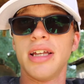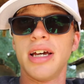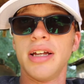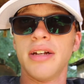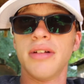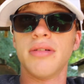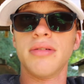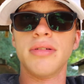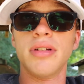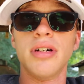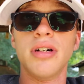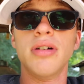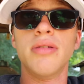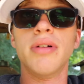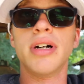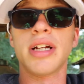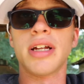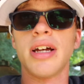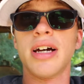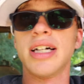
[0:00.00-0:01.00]
They don't know
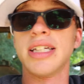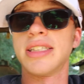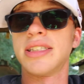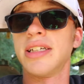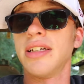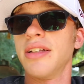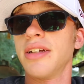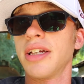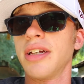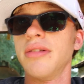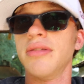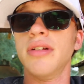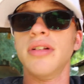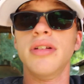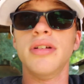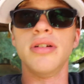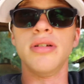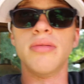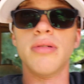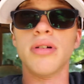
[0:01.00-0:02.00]
what God's telling you to do,